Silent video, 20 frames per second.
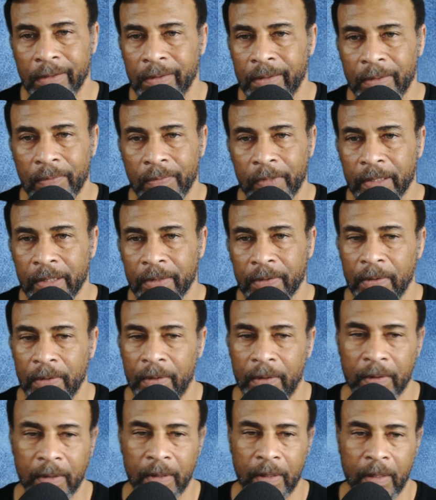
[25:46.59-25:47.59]
you didn't wait there
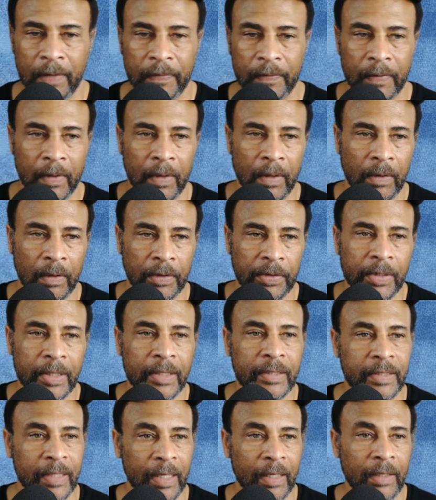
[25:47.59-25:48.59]
long enough, or you
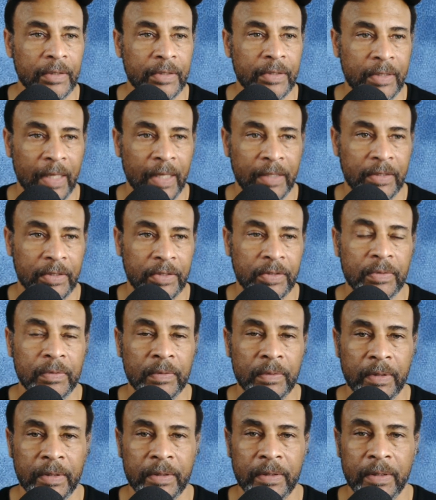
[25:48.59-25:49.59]
didn't tell us that
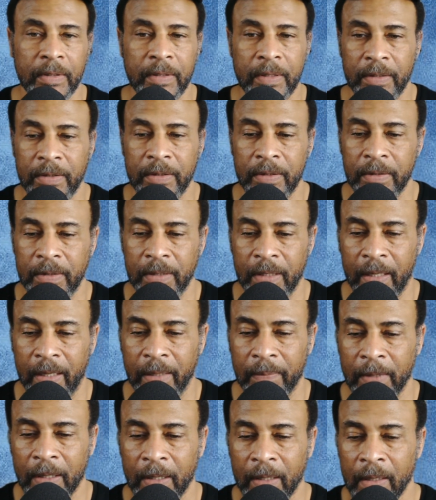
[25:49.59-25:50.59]
you were in detention
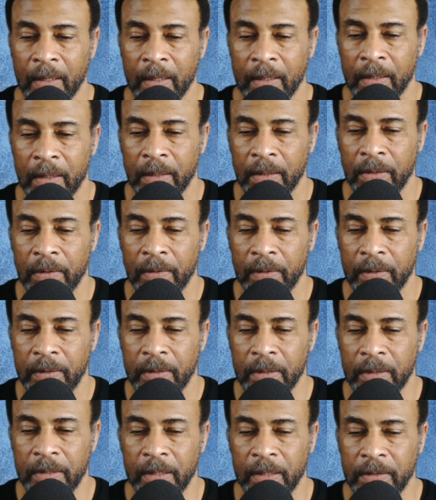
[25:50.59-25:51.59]
time. You're in
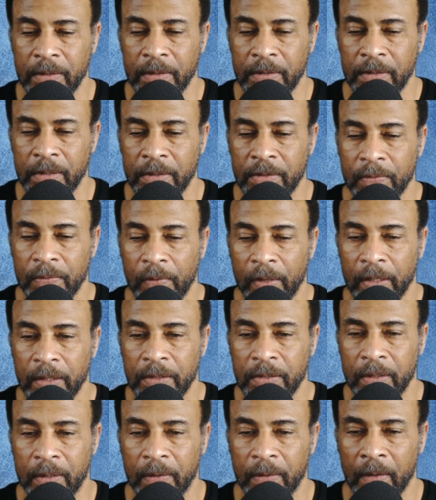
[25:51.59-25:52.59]
detention
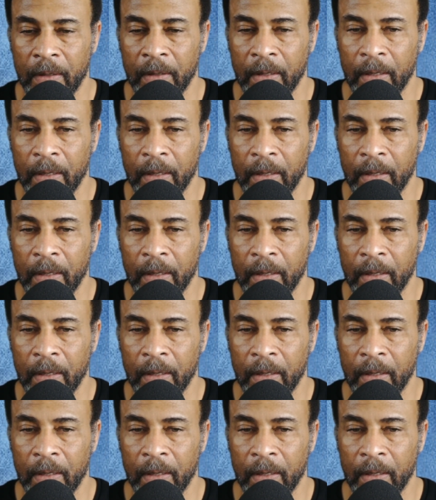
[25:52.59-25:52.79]
situation."